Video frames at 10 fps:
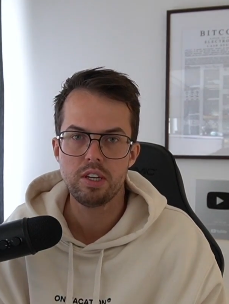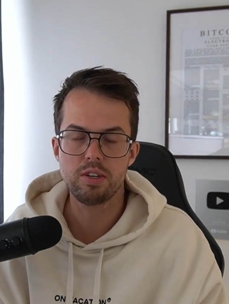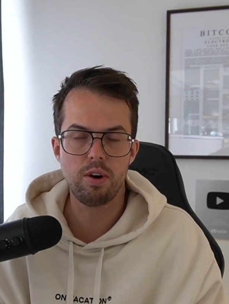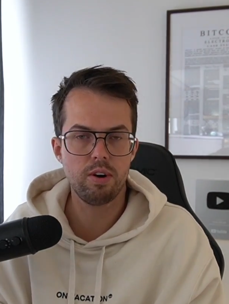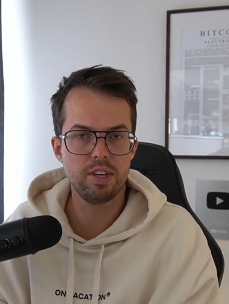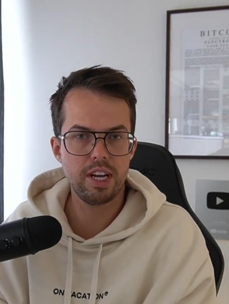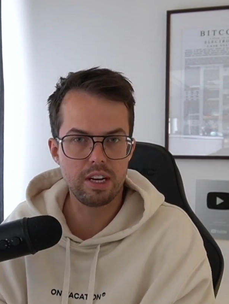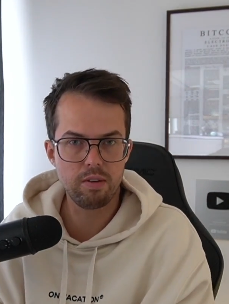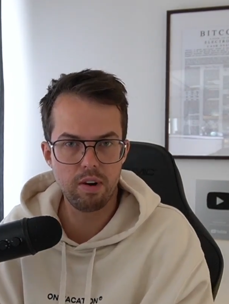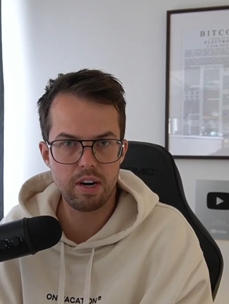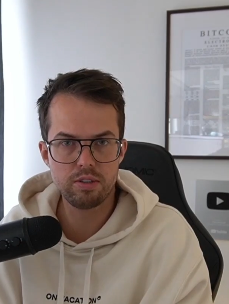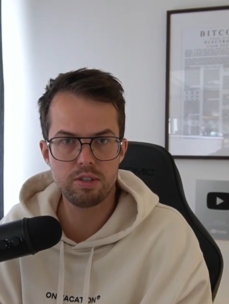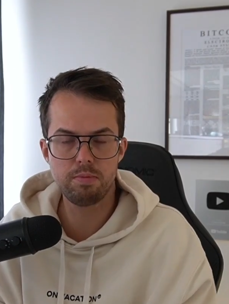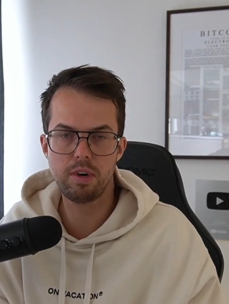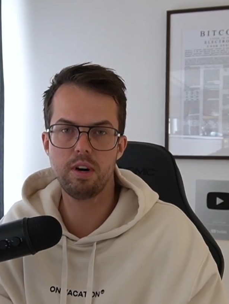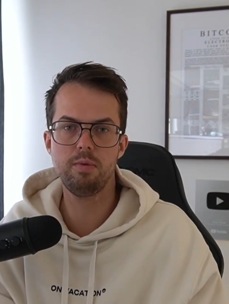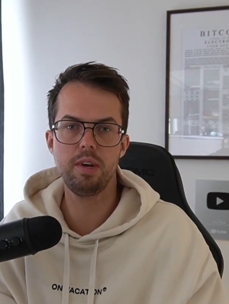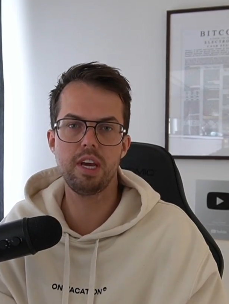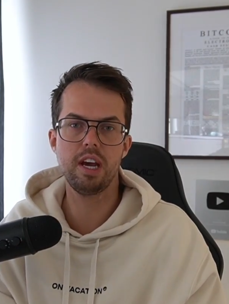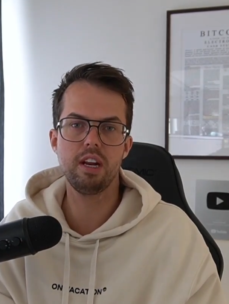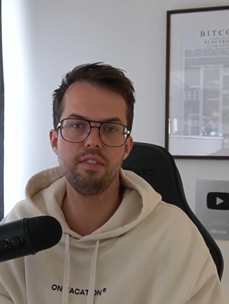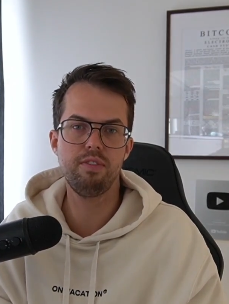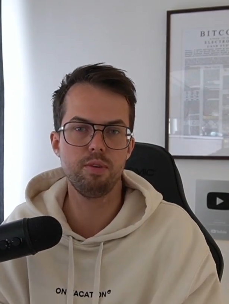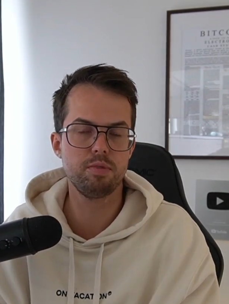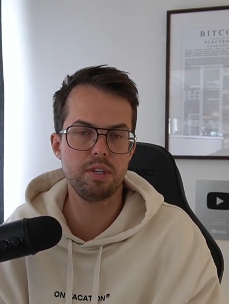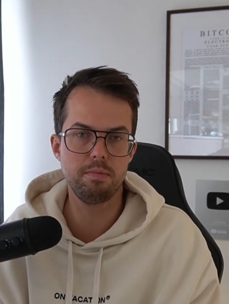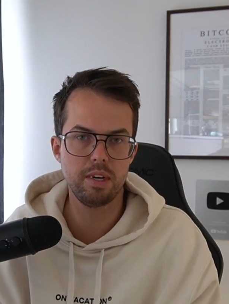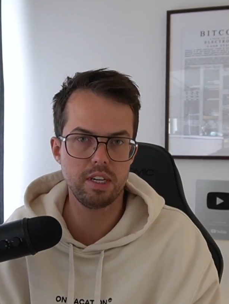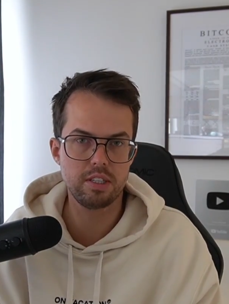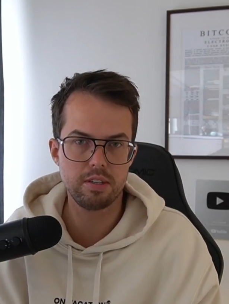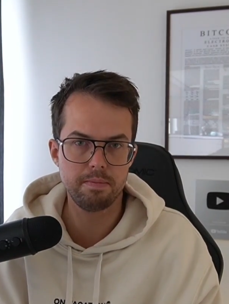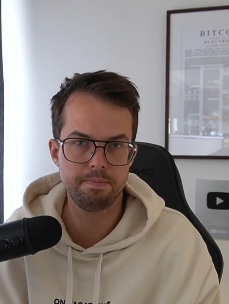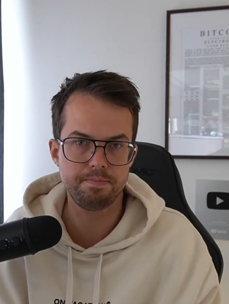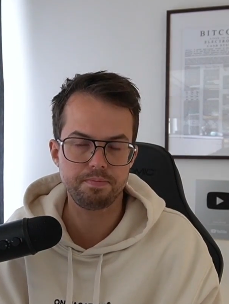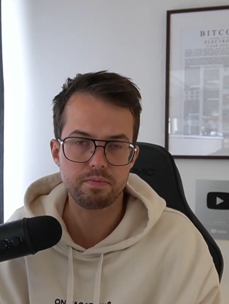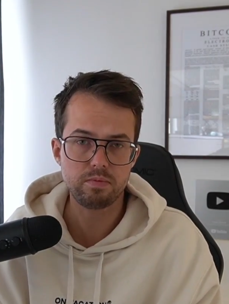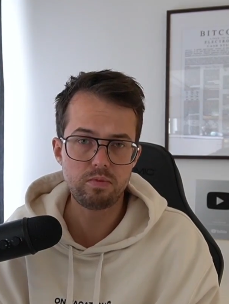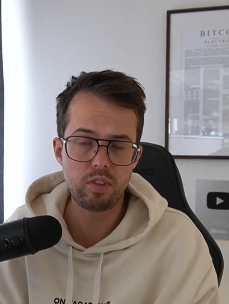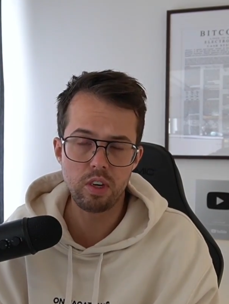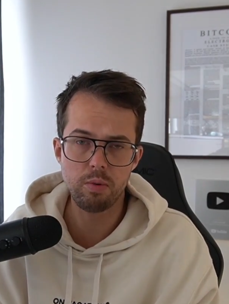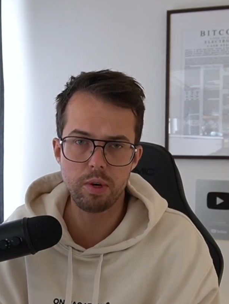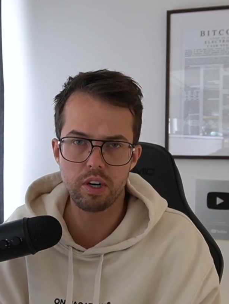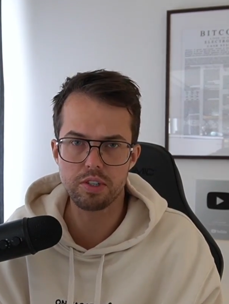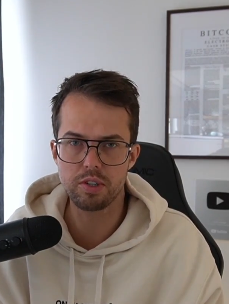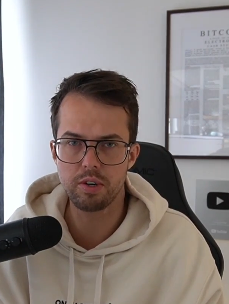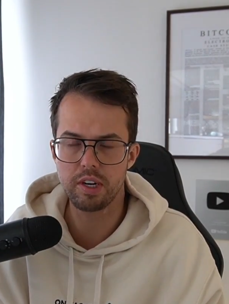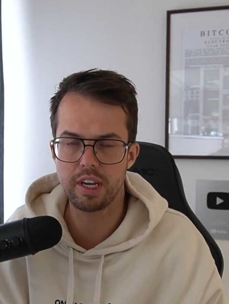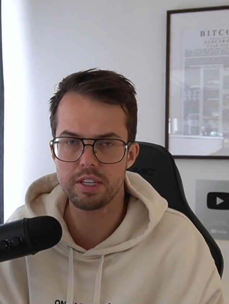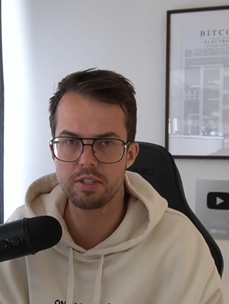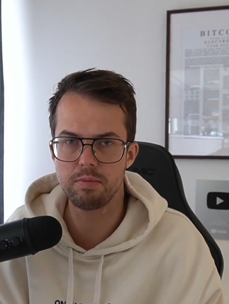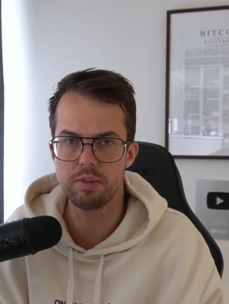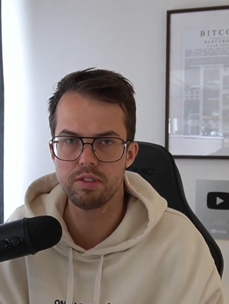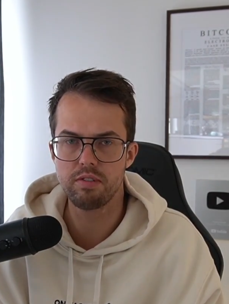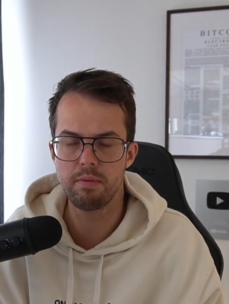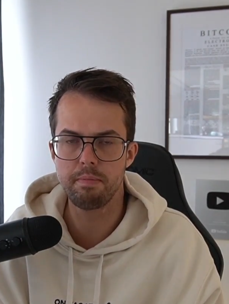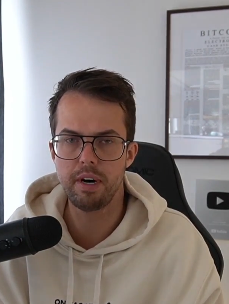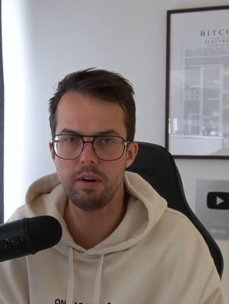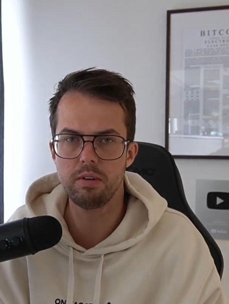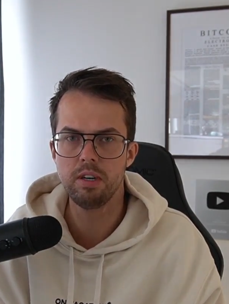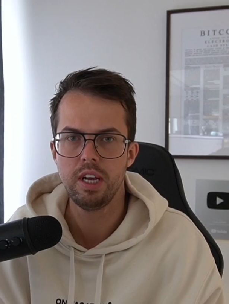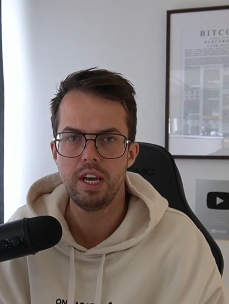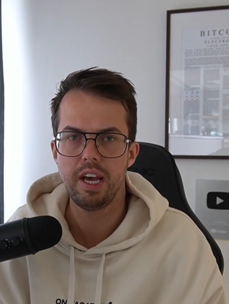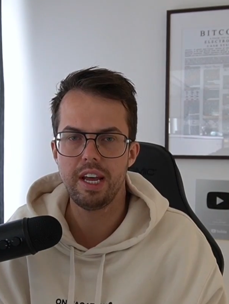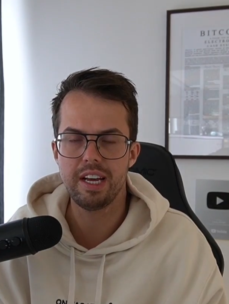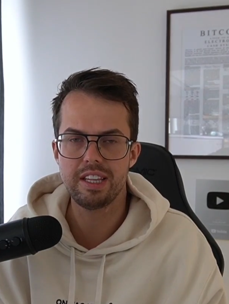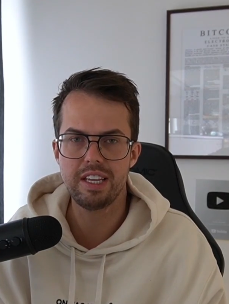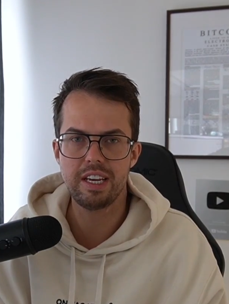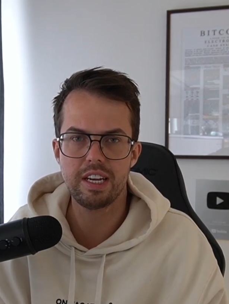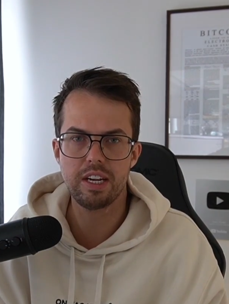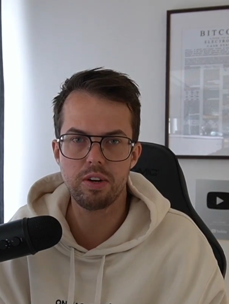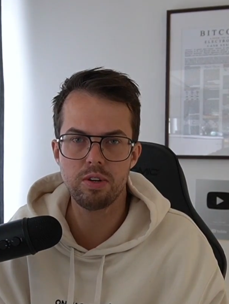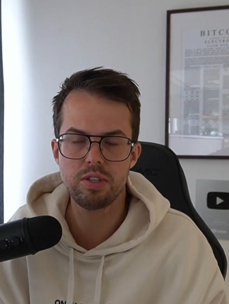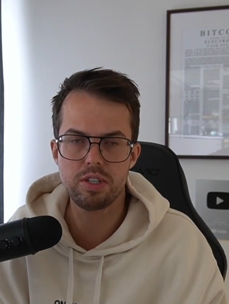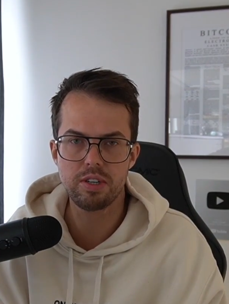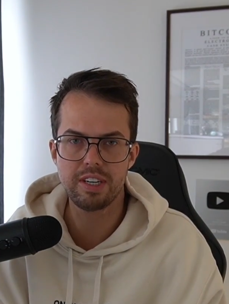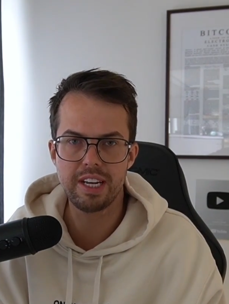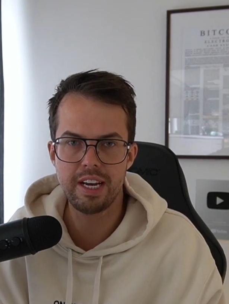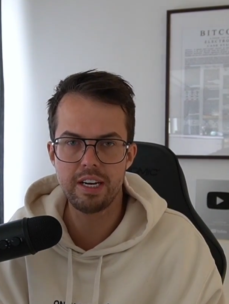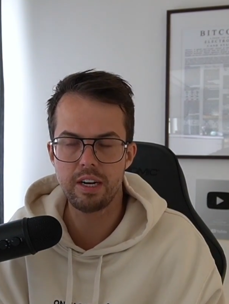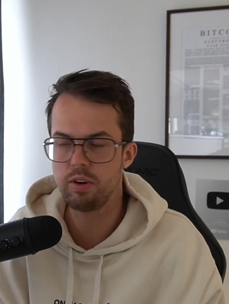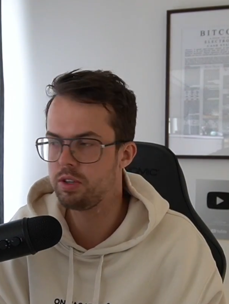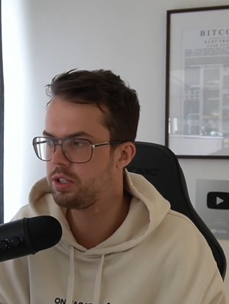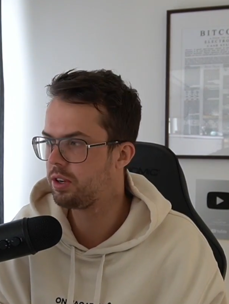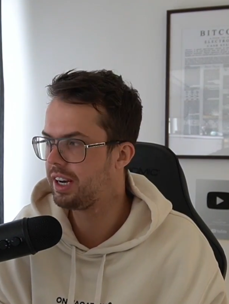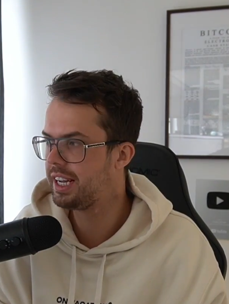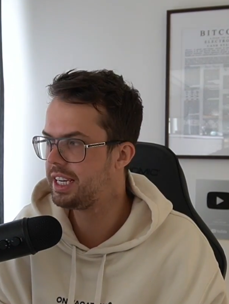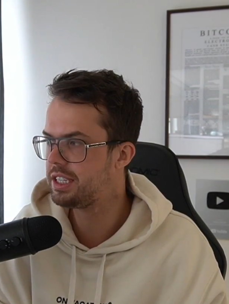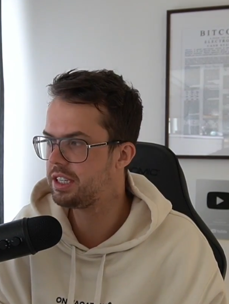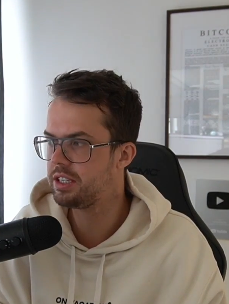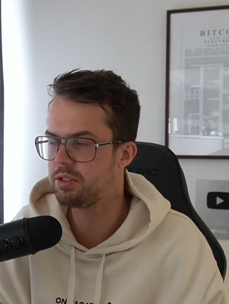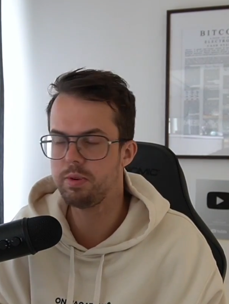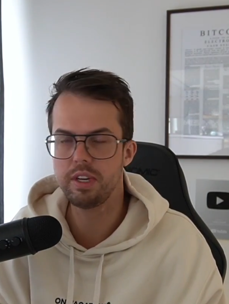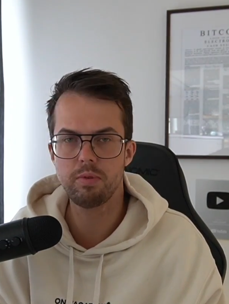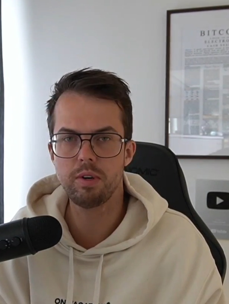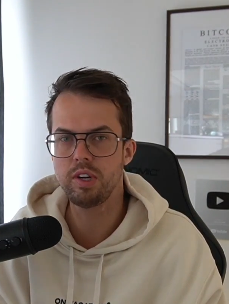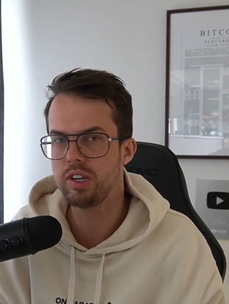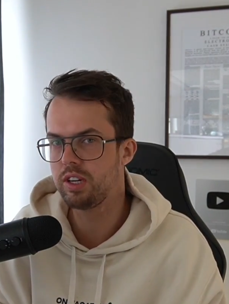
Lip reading: So on that ground, tomorrow we're getting the FOMC minutes. We're also going to get some news from Powell. And I think that until then and until later this week, we